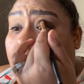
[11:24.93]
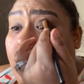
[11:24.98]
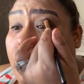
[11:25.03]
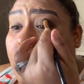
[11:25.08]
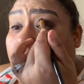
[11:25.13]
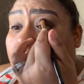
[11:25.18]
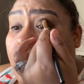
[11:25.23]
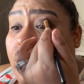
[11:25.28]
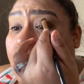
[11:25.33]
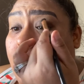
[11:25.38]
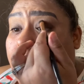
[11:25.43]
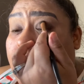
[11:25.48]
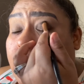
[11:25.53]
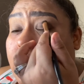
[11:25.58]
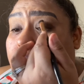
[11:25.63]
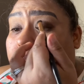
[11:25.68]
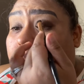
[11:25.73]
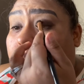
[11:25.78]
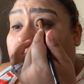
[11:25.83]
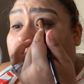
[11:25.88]
And I
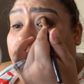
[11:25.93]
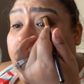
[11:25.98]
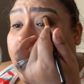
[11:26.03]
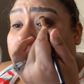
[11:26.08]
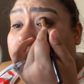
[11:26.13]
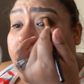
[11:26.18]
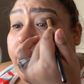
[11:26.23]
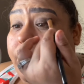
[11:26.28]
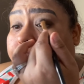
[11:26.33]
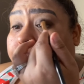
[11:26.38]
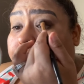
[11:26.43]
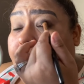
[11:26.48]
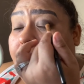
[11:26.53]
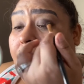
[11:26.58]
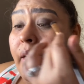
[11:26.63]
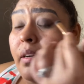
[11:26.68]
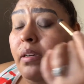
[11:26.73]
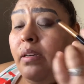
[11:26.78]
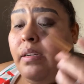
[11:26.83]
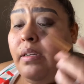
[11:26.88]
started like,
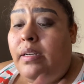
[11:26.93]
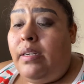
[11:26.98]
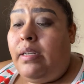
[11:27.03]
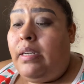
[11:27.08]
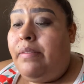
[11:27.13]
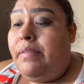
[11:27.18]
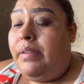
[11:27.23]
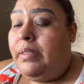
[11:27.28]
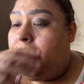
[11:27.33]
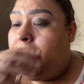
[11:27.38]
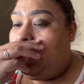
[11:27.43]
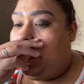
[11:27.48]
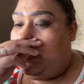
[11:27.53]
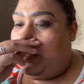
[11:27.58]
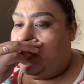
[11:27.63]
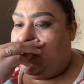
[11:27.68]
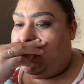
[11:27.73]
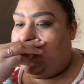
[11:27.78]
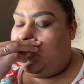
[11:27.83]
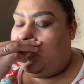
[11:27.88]
I couldn't even do it,
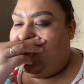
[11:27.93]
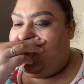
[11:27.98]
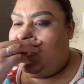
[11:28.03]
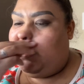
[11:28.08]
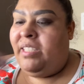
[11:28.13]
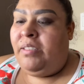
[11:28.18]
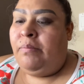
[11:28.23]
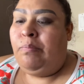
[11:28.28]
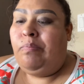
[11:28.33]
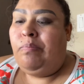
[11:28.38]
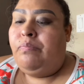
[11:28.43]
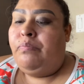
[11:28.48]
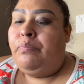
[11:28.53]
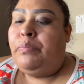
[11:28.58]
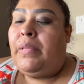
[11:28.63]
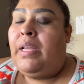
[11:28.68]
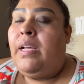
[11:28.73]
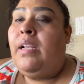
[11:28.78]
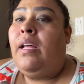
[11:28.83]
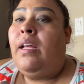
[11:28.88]
honestly.
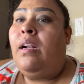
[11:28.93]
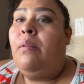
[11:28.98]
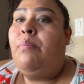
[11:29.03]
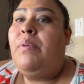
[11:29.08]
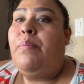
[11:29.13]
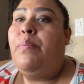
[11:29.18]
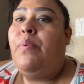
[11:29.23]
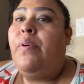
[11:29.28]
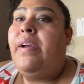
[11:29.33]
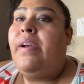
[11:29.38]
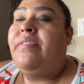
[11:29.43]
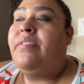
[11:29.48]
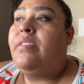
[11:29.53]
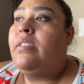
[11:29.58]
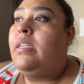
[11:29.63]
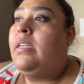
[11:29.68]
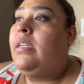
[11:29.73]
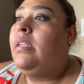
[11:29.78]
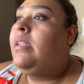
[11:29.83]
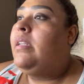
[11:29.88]
A lot of people I've
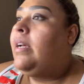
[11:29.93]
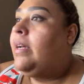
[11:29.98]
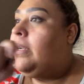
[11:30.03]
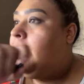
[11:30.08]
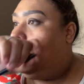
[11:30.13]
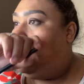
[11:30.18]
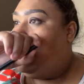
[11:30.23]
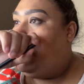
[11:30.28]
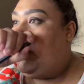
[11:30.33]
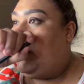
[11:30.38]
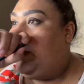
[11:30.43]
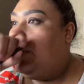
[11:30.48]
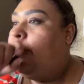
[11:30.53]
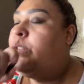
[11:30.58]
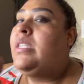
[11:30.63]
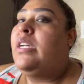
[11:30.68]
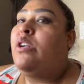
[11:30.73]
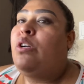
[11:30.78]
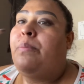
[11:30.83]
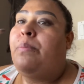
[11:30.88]
seen that que
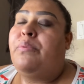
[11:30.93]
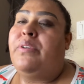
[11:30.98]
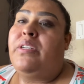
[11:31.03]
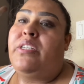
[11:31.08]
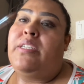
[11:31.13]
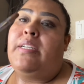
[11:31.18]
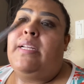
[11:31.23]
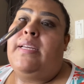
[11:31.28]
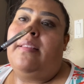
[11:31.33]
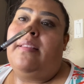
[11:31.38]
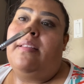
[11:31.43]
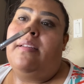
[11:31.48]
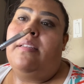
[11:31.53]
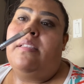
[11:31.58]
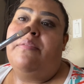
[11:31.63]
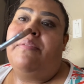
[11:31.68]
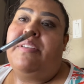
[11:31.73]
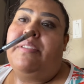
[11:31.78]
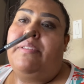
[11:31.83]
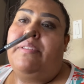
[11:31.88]
usan a brush like this,
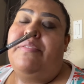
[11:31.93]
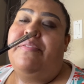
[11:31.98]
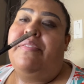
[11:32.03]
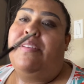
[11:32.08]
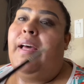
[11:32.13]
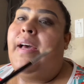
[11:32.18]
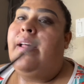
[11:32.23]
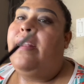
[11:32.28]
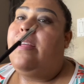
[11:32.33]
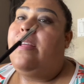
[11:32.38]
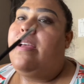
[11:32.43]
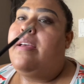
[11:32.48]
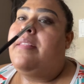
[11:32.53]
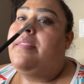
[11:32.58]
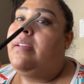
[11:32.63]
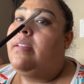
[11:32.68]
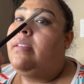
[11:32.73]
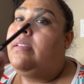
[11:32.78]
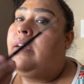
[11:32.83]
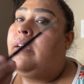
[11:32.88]
very flat, and
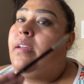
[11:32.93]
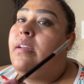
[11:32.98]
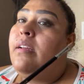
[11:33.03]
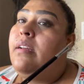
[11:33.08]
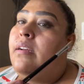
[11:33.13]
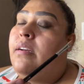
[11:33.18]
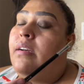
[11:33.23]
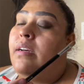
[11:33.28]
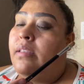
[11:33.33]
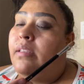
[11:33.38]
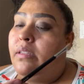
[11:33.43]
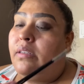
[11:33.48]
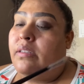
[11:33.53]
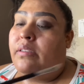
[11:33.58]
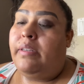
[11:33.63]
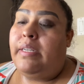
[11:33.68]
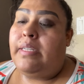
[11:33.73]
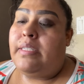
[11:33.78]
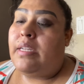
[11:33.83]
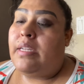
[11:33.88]
then they cut the
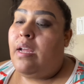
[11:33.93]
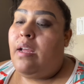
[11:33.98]
crease.